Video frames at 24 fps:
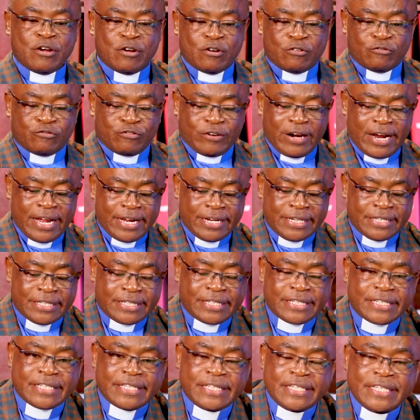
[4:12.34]

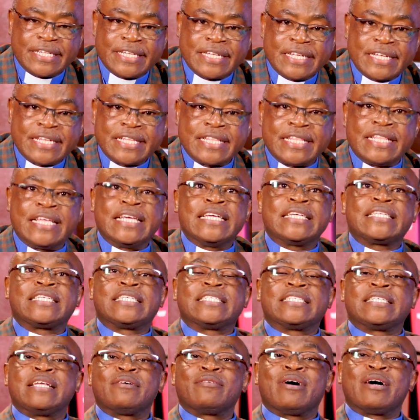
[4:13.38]
Friends, this
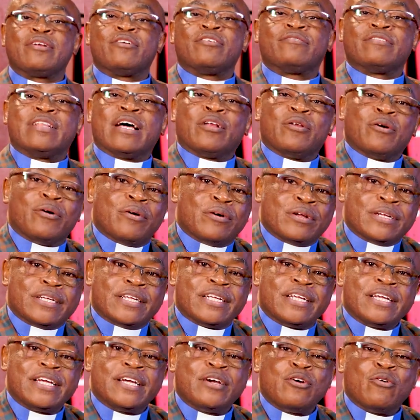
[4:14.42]
is the word of the Lord,
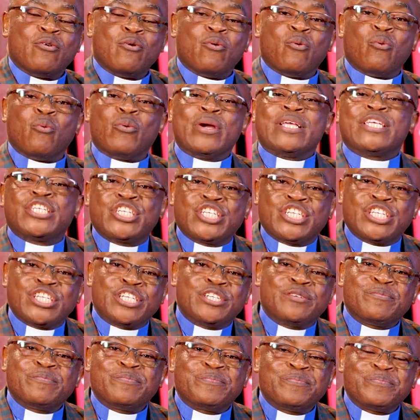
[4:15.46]
which
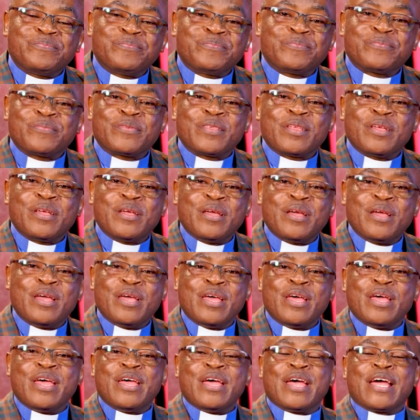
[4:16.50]

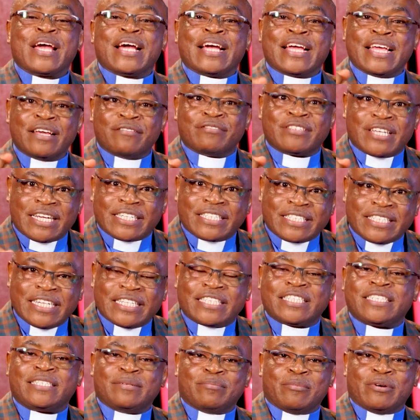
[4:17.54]
gives us
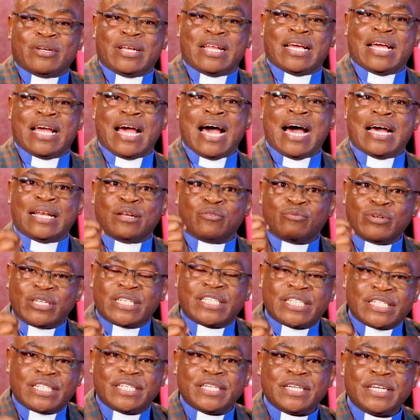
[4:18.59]
testimony and
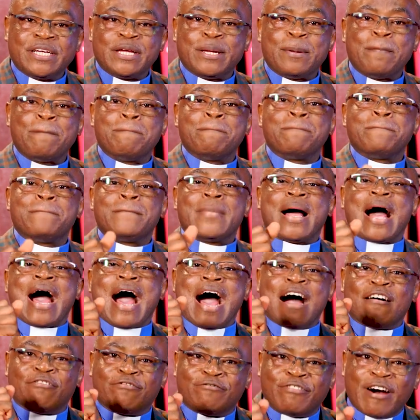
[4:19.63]
which
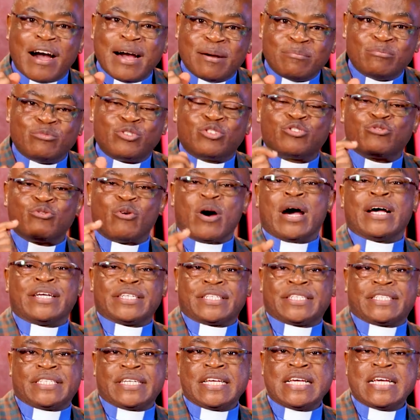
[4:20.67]
affirms to
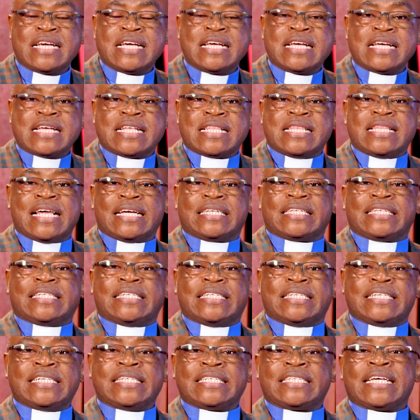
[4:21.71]
us that
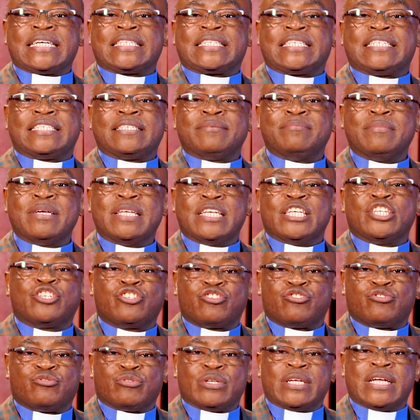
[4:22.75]
Jesus'
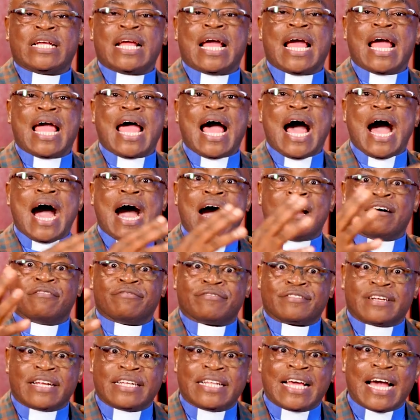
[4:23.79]
ministry
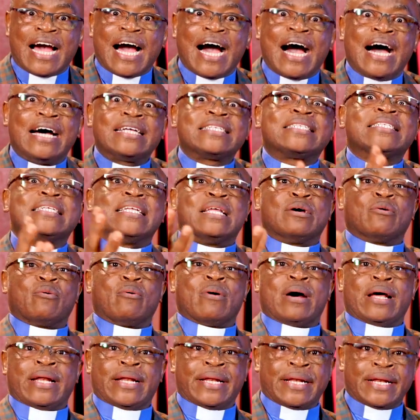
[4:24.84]
after the earthly
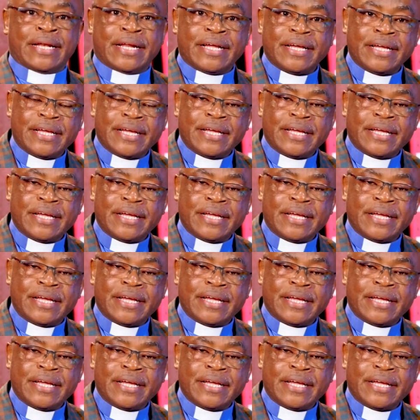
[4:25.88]
one,